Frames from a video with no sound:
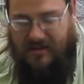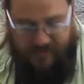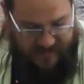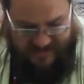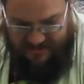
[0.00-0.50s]

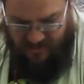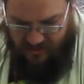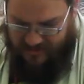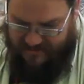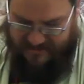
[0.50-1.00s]
But this is
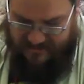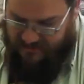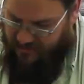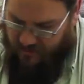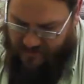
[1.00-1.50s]
all it is.
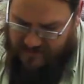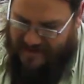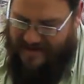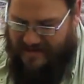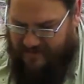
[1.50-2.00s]
You don't have to
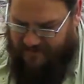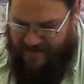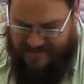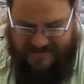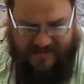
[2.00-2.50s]
make anything
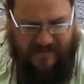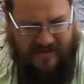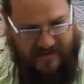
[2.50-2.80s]
fancy.